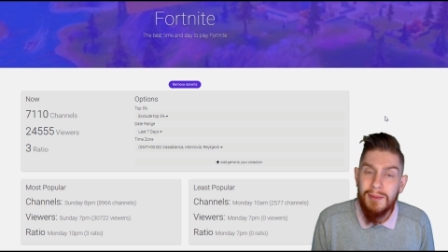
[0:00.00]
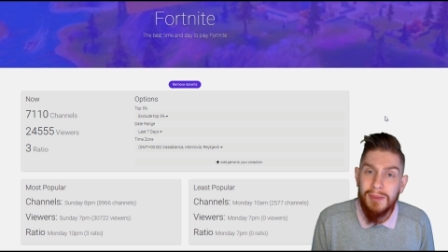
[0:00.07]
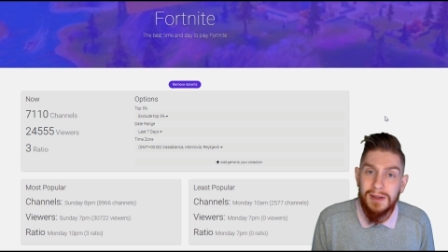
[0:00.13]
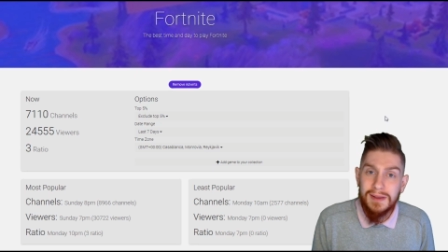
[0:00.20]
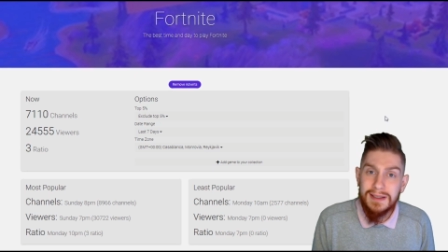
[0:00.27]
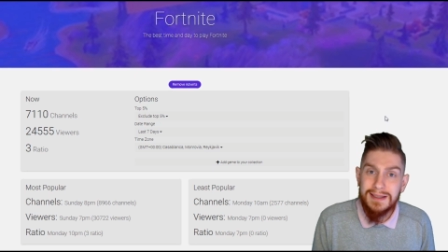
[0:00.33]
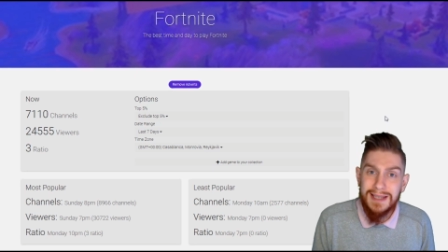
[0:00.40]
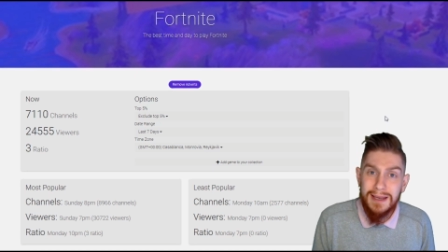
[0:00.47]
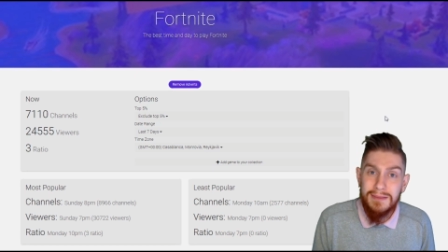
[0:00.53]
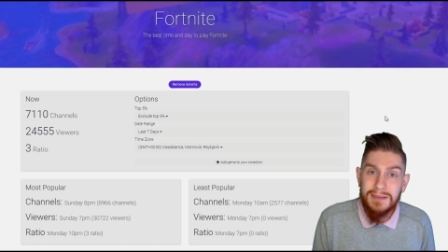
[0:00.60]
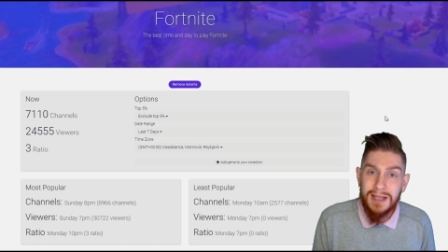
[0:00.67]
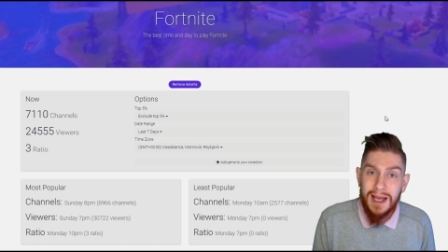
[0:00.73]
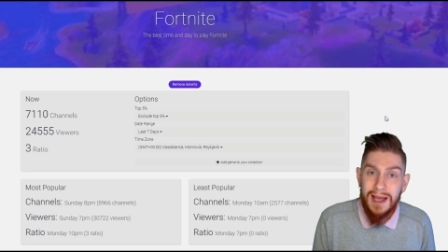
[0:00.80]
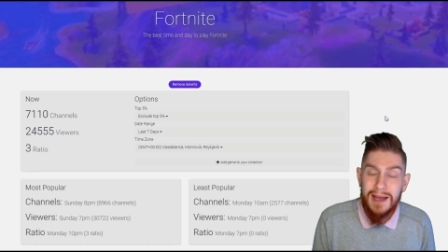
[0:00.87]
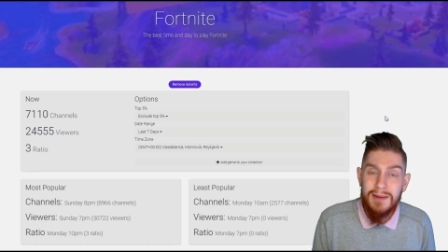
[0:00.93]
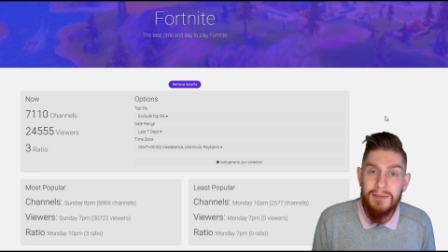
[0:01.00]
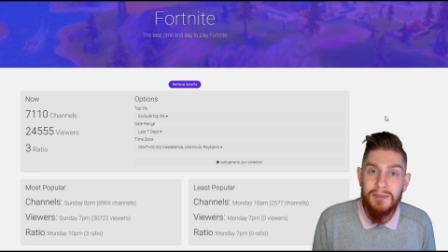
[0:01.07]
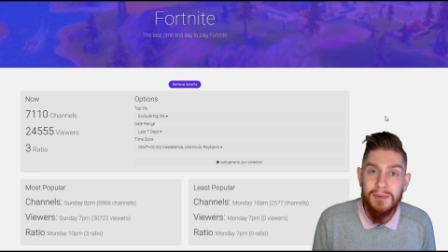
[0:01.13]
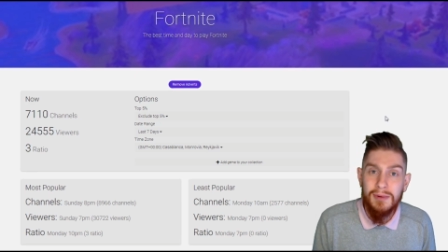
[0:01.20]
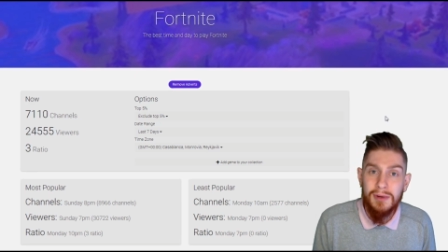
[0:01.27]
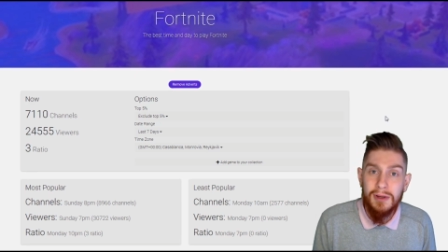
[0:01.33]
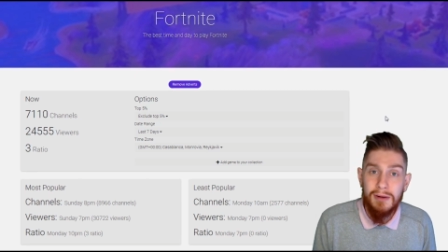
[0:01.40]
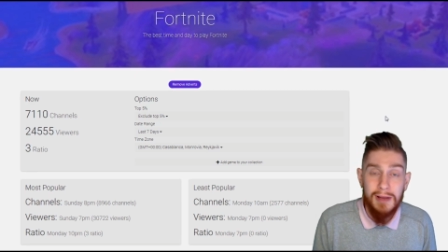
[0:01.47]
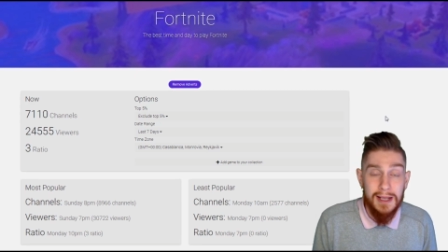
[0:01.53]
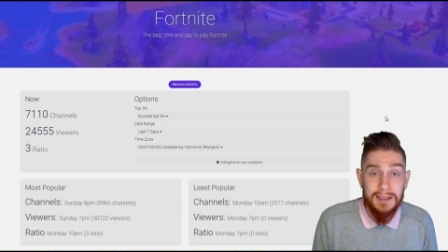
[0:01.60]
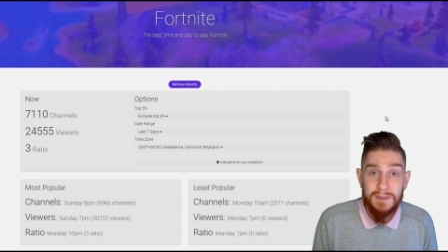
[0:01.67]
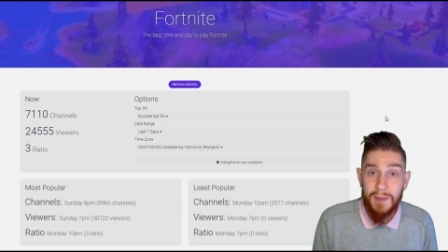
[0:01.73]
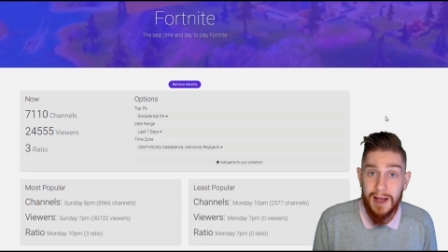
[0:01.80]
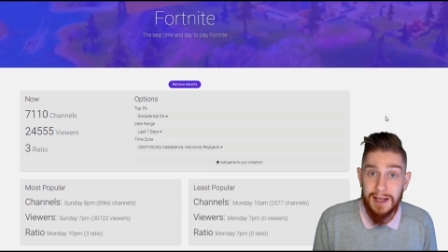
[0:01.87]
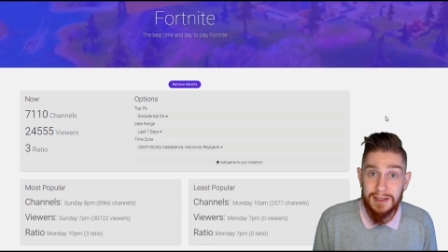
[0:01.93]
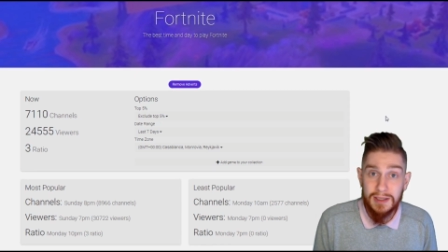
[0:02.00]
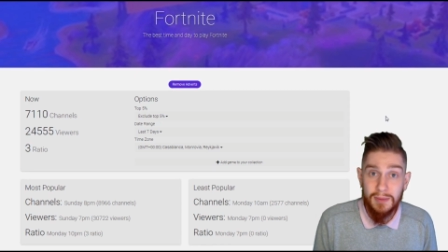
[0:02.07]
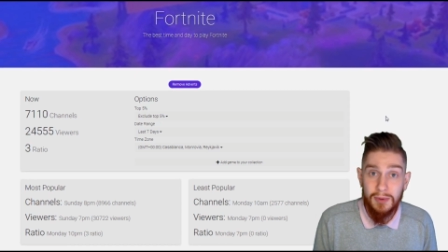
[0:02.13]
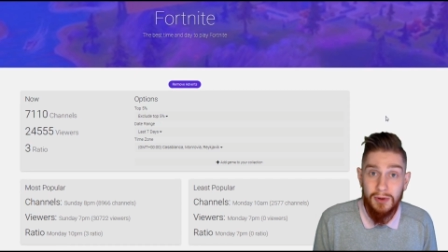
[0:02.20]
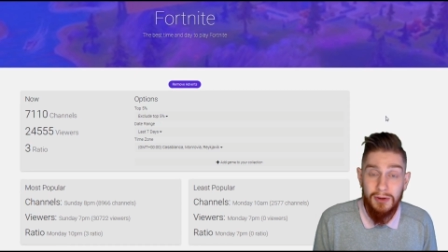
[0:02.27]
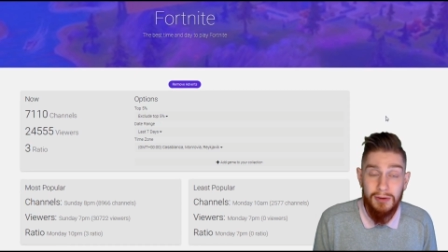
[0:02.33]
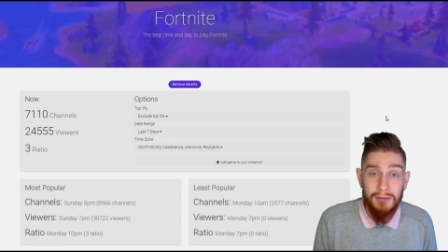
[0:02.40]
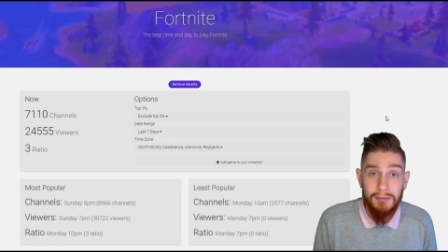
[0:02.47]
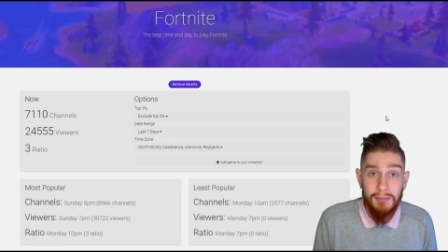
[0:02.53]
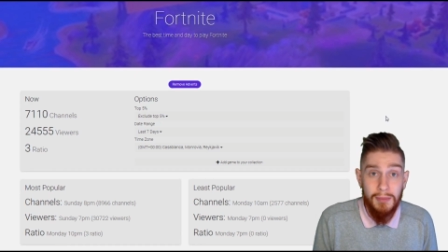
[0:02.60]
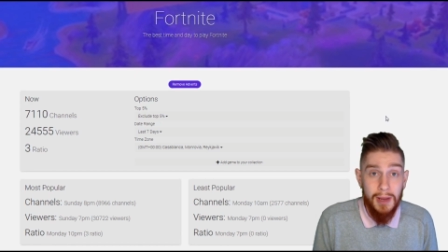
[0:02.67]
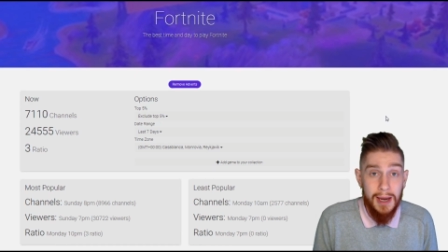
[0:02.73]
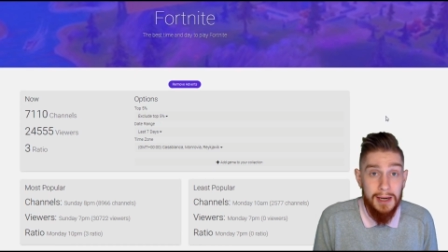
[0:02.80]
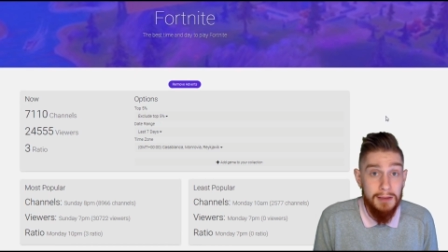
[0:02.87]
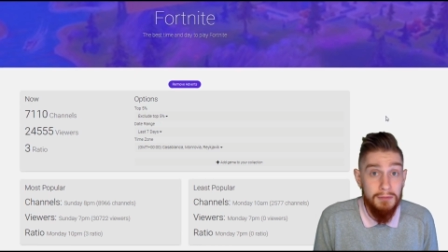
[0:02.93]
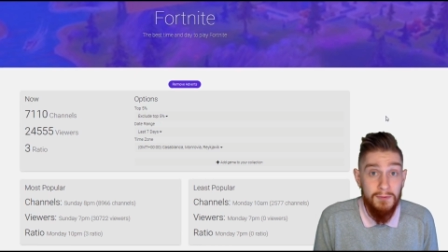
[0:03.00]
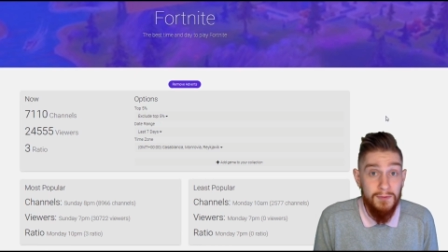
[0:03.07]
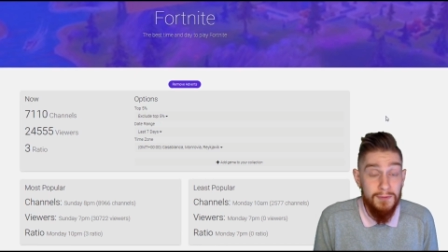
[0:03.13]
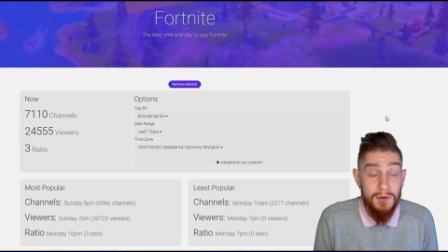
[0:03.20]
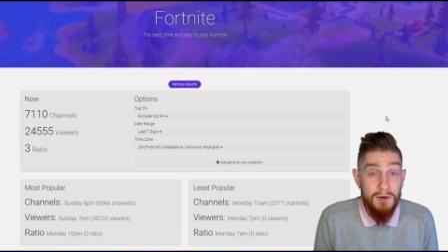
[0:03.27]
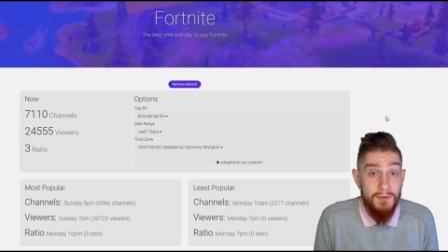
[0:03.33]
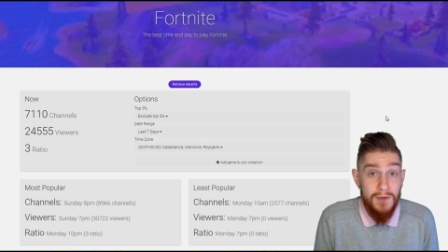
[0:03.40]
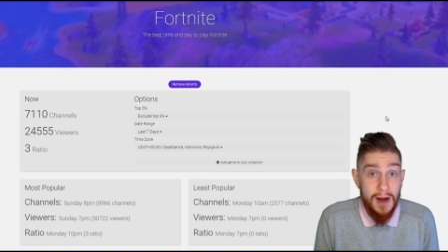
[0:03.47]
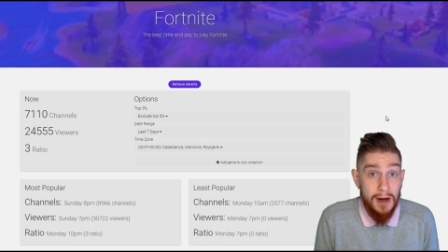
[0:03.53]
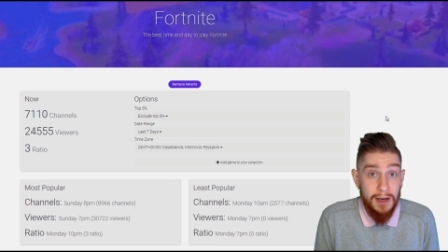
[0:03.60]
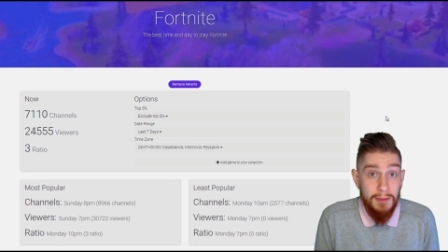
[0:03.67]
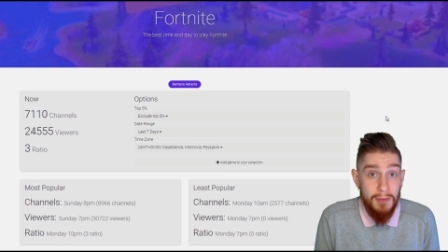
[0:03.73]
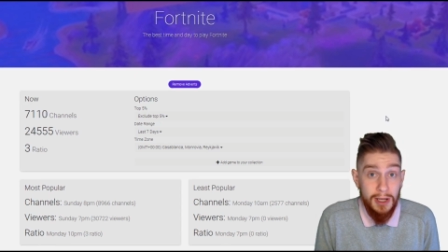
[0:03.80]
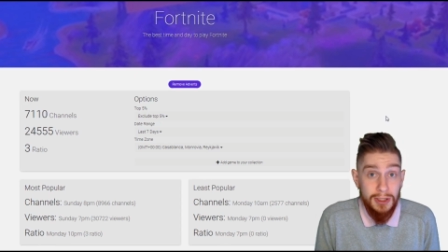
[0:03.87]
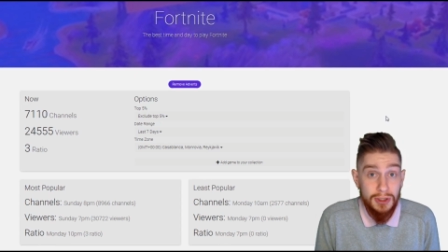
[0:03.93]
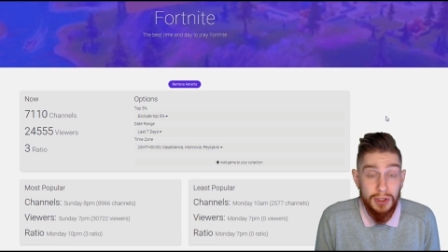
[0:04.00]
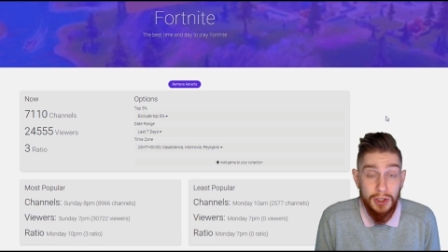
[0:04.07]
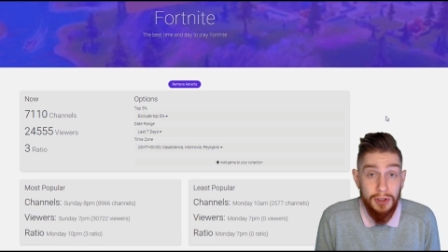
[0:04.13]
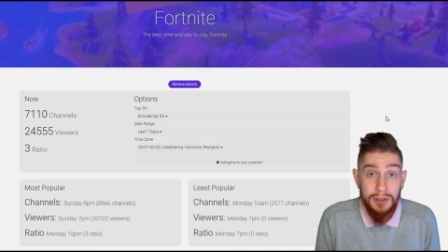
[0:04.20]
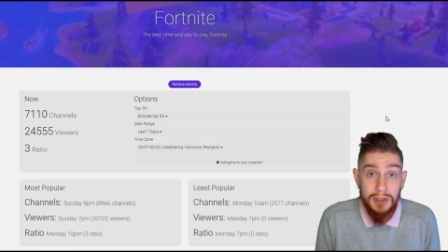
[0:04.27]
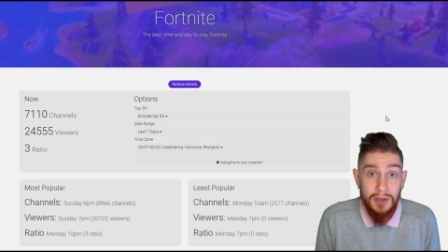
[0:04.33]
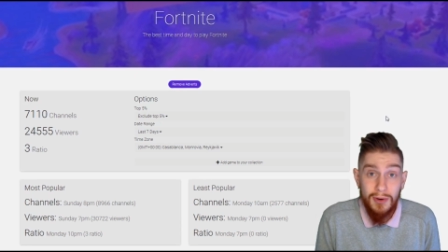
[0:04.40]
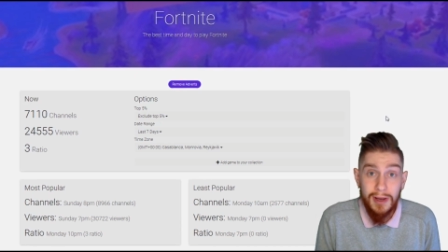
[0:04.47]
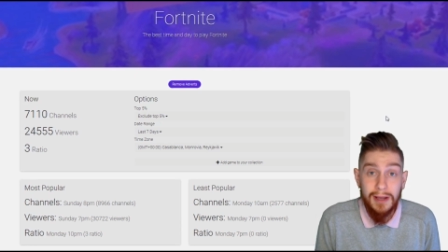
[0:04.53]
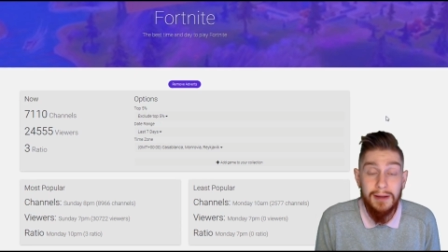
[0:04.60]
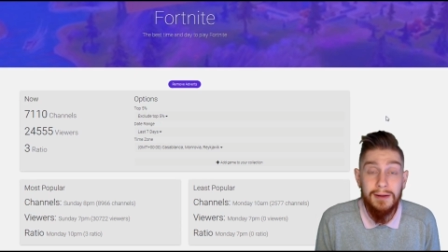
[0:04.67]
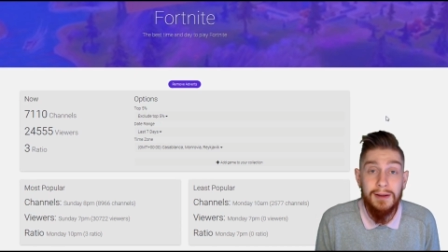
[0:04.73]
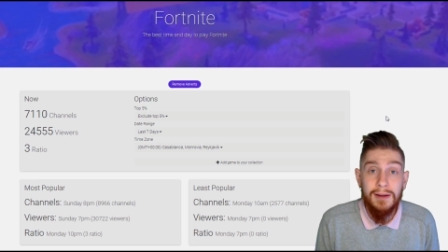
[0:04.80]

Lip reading: at the same time, it's possible, and you very much could do it.